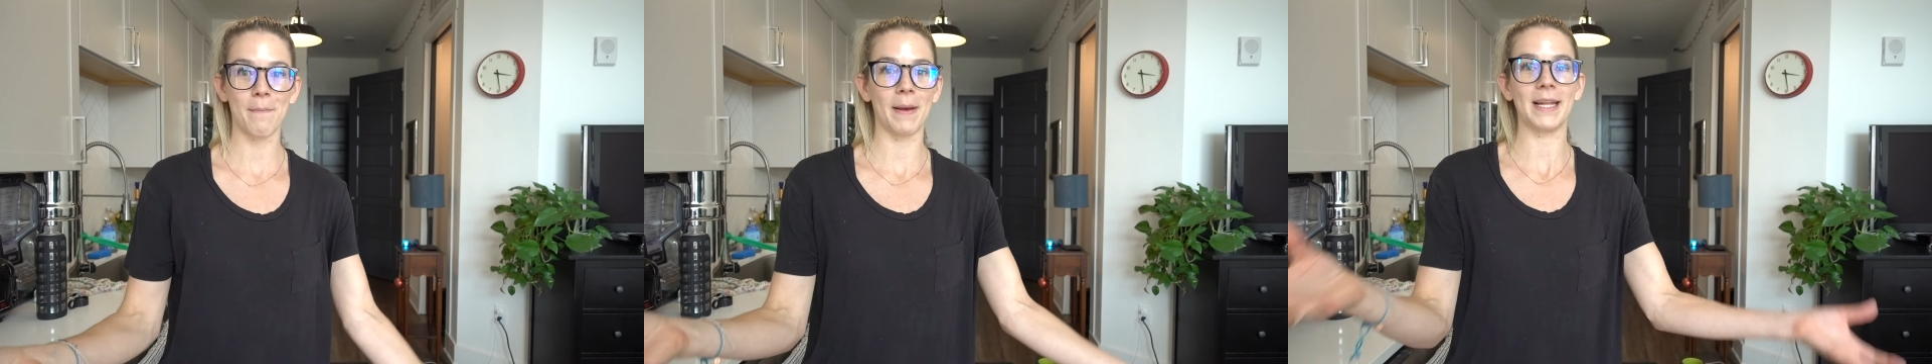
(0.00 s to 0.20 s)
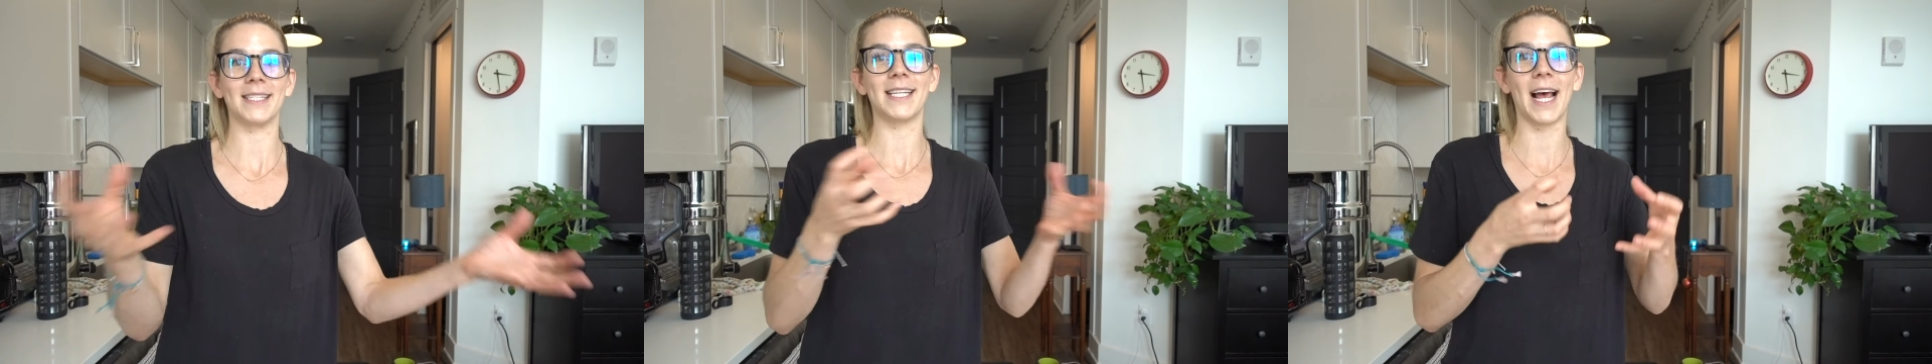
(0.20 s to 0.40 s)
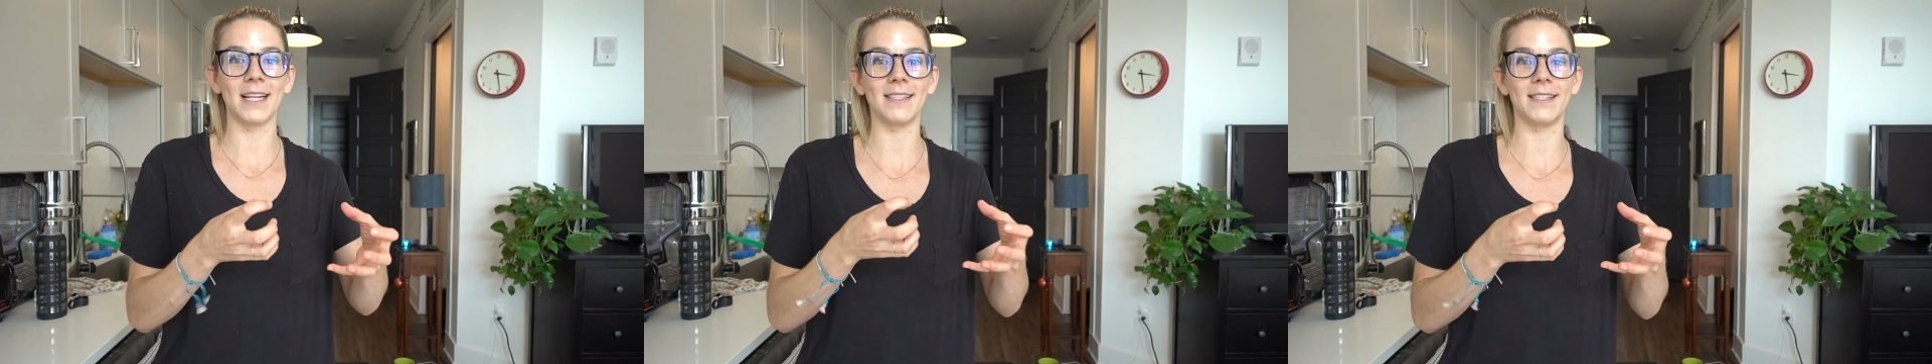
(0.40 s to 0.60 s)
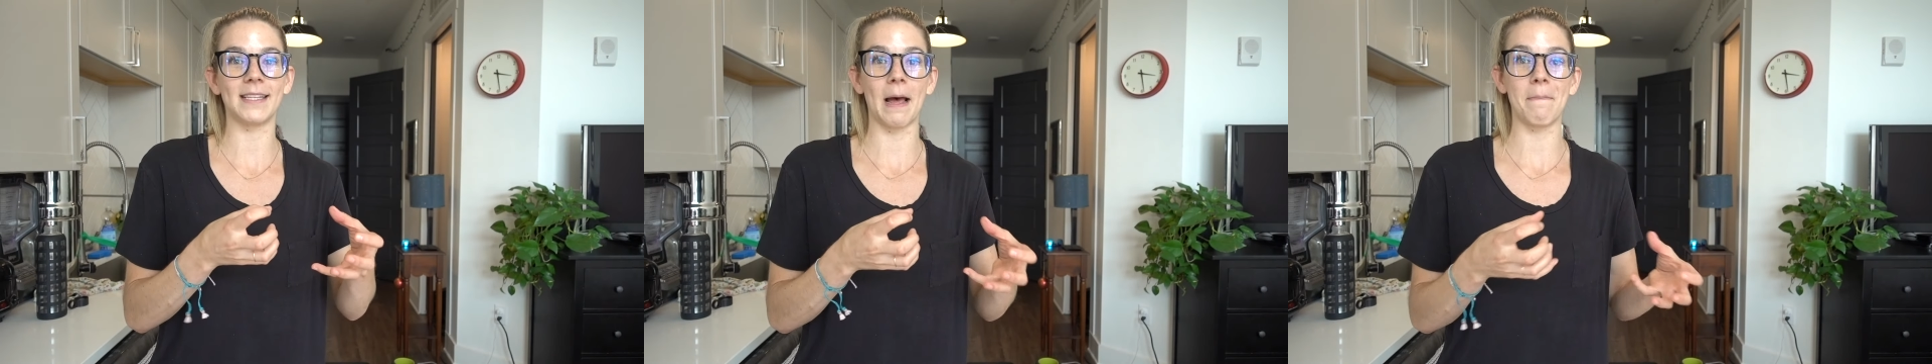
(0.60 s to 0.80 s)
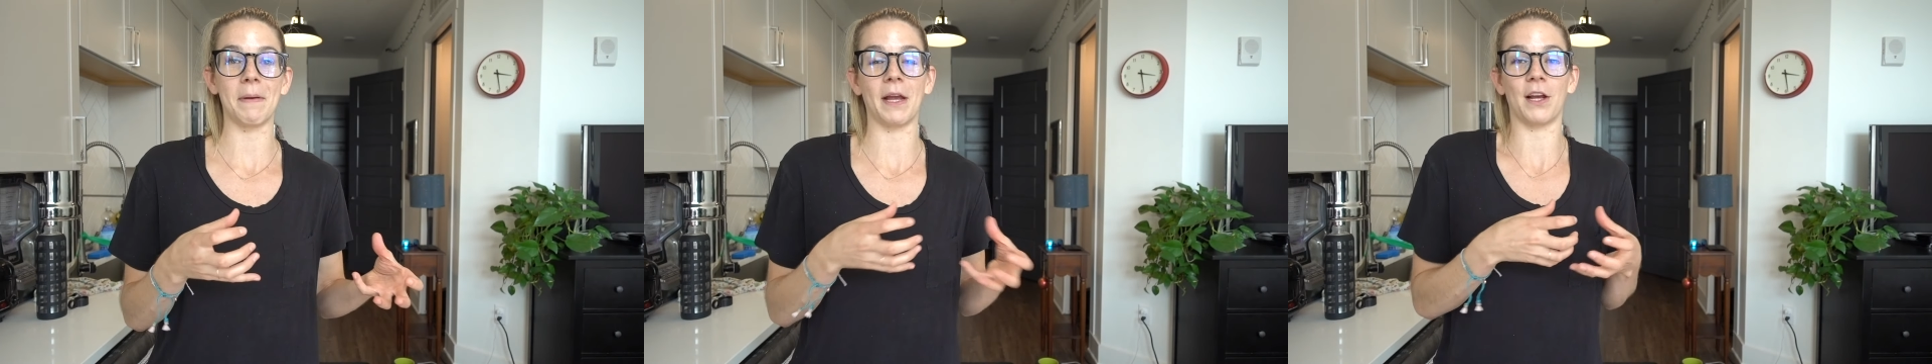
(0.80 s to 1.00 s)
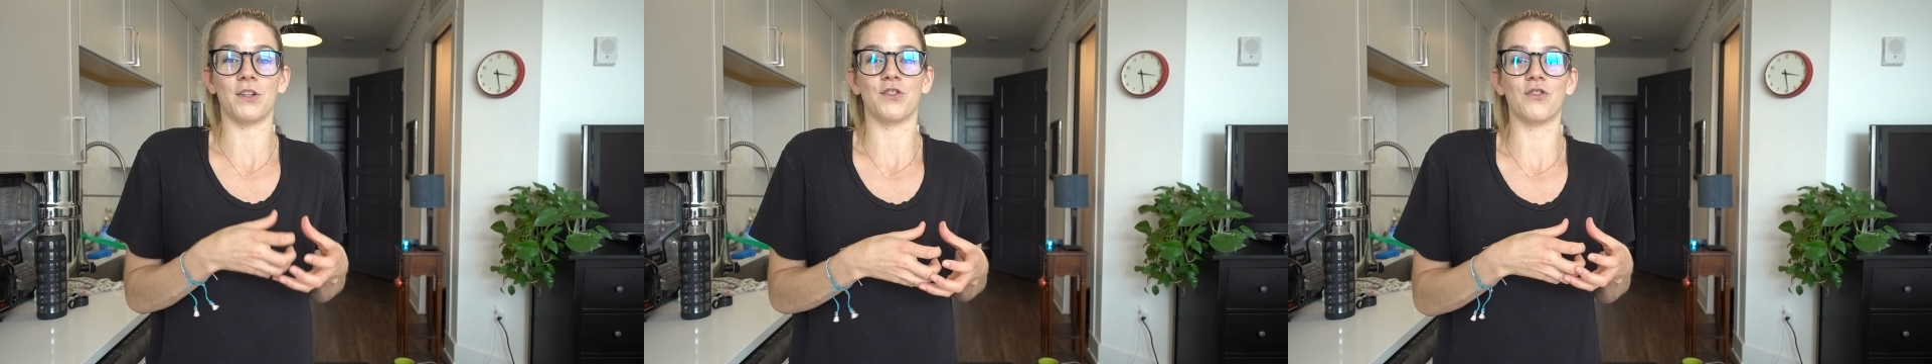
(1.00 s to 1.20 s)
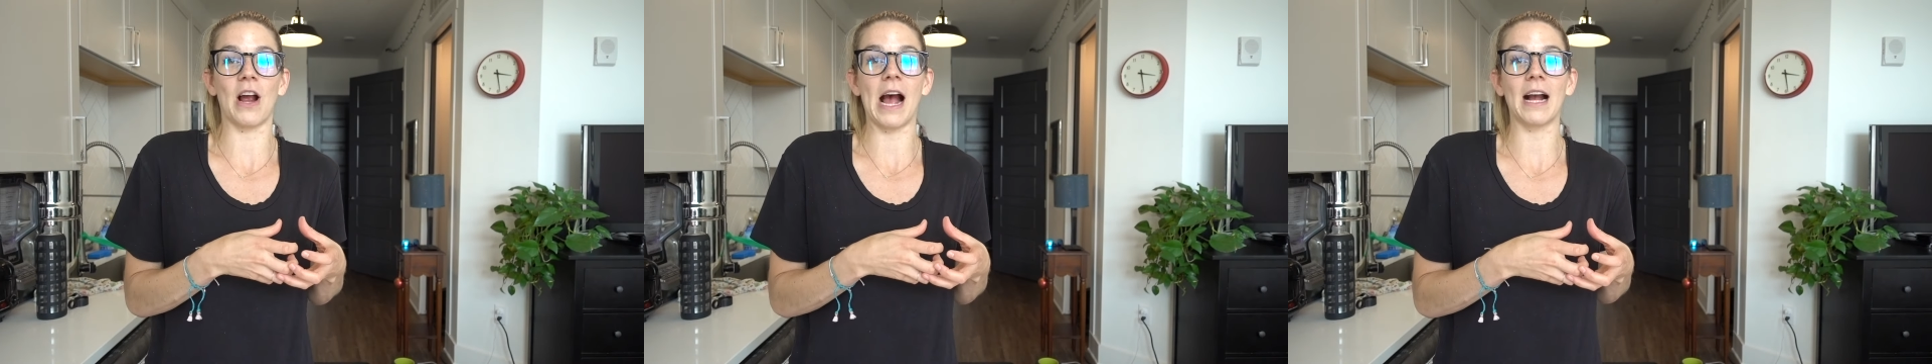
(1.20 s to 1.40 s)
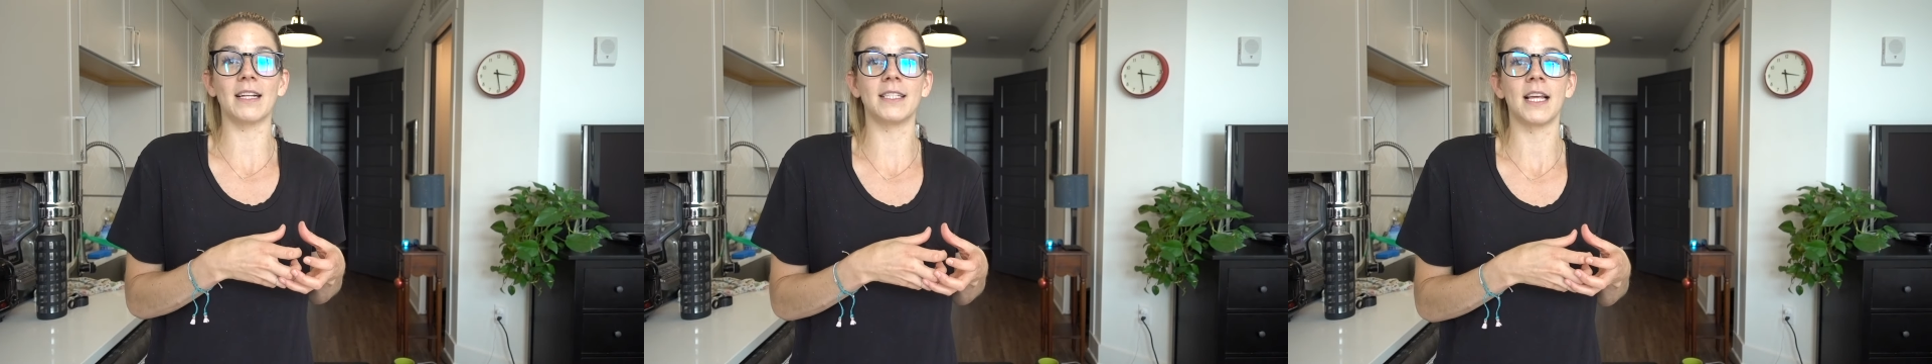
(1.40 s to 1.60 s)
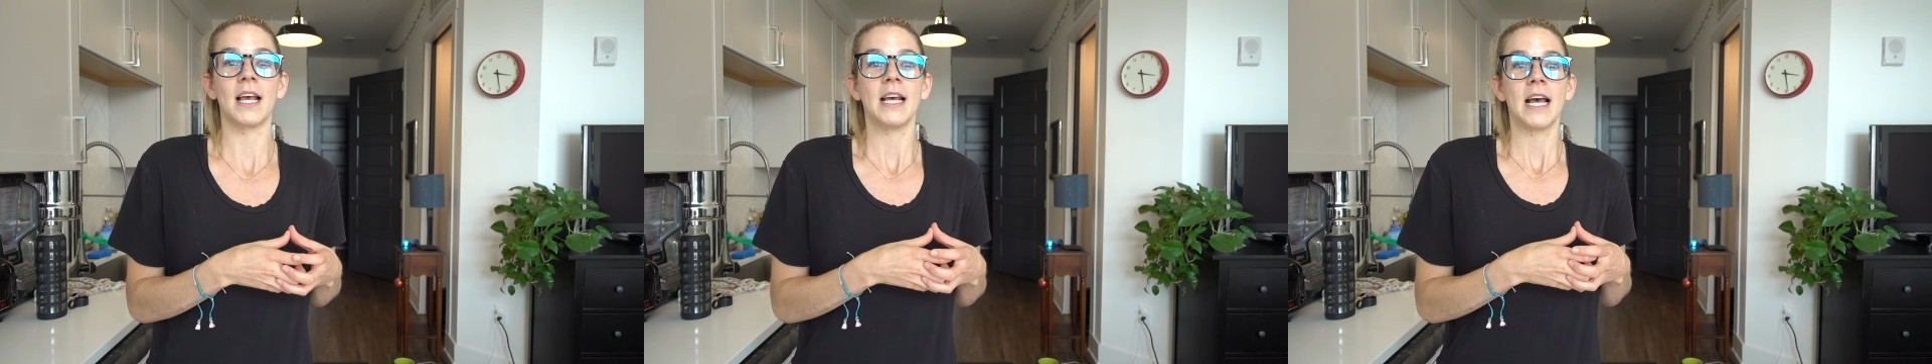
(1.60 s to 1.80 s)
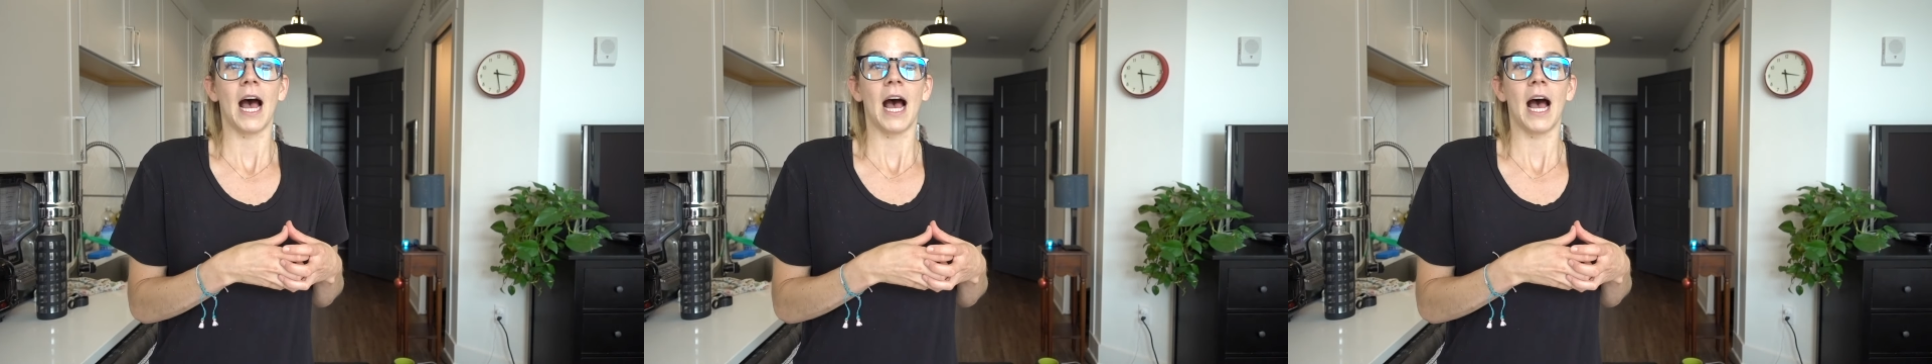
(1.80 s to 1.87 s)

It might tense up and contract,